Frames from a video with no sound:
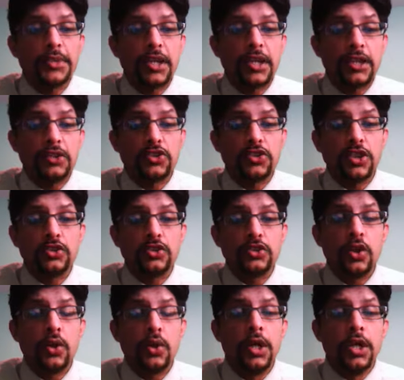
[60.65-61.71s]
are concerned.
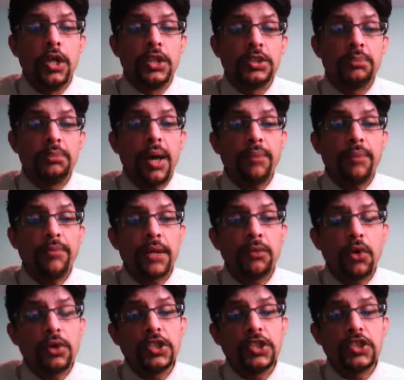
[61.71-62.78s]
So Zimbabwe have
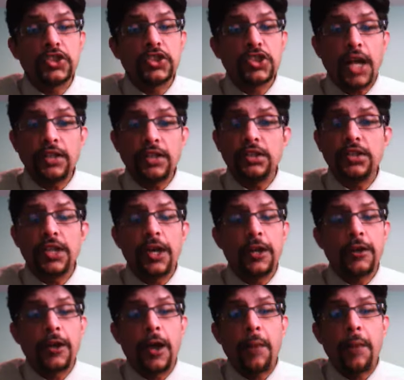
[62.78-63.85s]
already started
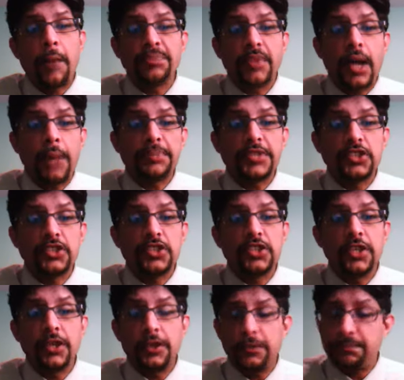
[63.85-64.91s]
their upsets
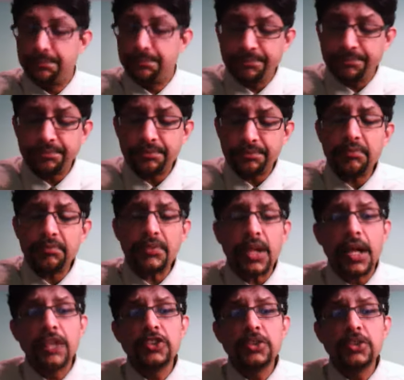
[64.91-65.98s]
here.
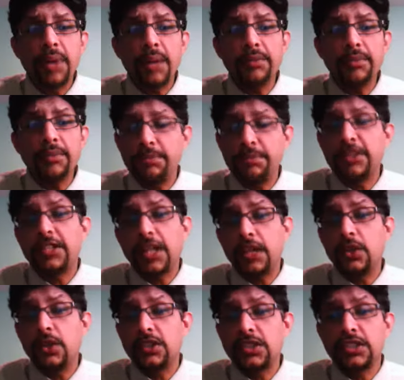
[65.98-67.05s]
And Zimbabwe, let me tell
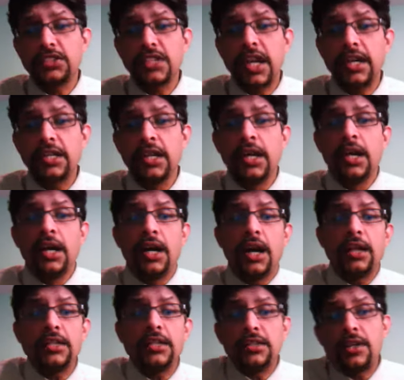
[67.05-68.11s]
you, as I said,
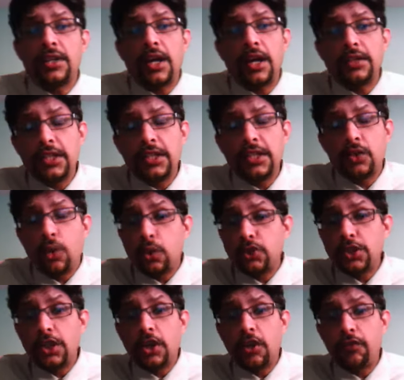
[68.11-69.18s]
under the
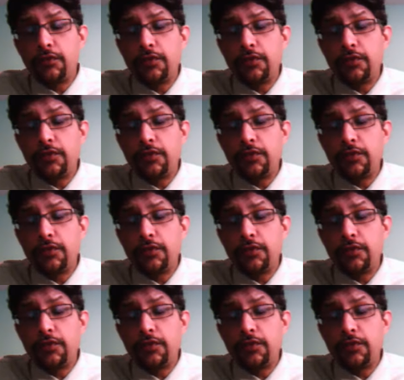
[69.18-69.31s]
coaching of